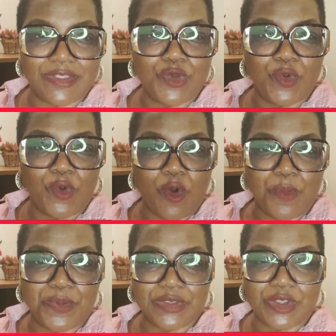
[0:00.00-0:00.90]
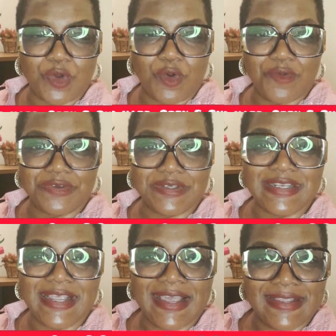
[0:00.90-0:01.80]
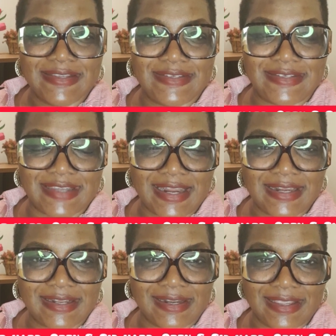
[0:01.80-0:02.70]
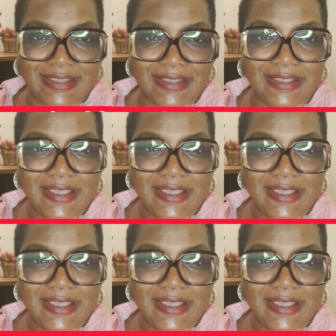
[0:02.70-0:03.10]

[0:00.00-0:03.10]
You open the oven gently